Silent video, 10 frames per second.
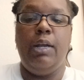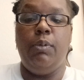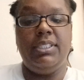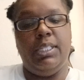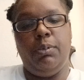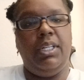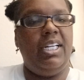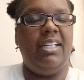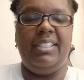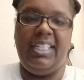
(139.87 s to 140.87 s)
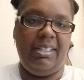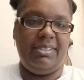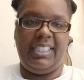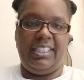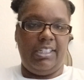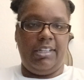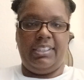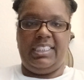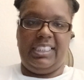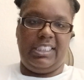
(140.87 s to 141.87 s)
Once I wrote it all down, I was like, no,
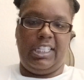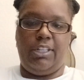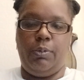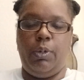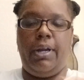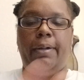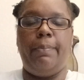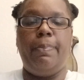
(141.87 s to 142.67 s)
this isn't going to work.